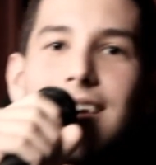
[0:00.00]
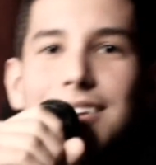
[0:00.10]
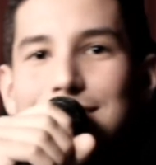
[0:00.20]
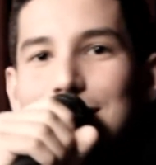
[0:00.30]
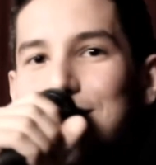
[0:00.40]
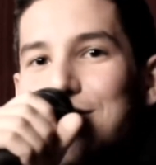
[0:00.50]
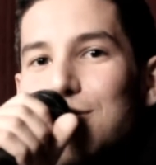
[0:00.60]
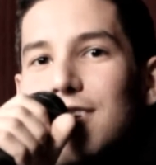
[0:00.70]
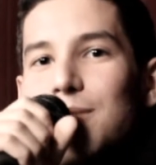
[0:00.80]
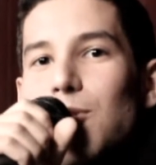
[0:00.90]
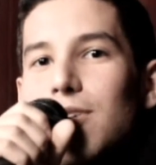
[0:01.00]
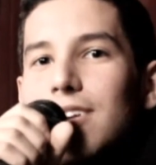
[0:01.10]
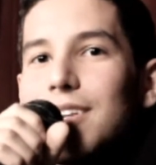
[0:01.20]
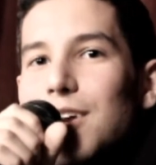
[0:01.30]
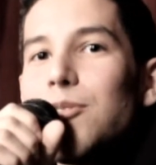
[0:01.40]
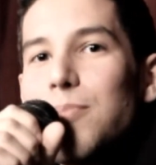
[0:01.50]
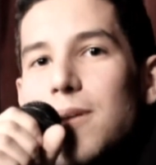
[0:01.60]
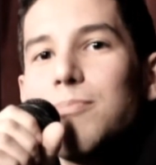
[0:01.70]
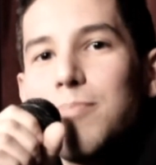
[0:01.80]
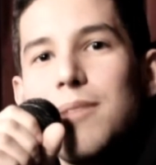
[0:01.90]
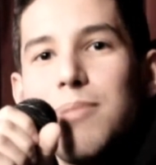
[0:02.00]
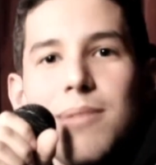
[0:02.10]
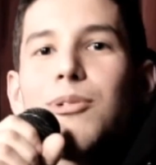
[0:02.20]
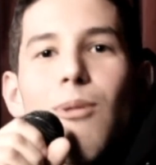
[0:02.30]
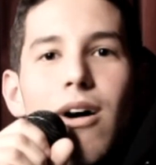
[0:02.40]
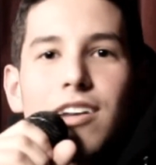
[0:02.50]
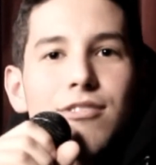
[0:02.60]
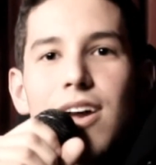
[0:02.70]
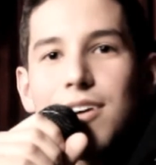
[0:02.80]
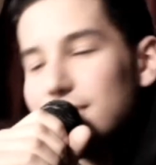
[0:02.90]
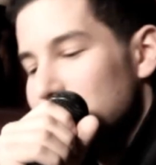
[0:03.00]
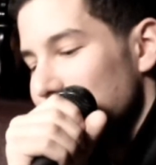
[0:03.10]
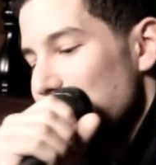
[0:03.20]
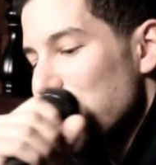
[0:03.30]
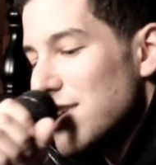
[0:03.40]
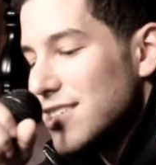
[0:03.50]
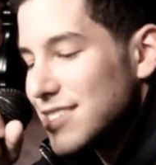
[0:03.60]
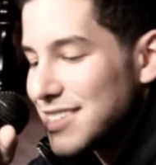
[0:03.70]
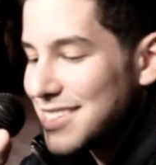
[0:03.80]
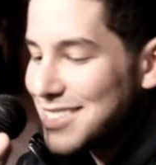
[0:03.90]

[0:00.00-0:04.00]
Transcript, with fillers: like three in the morning, and there will pe- be people walking around just for no reason.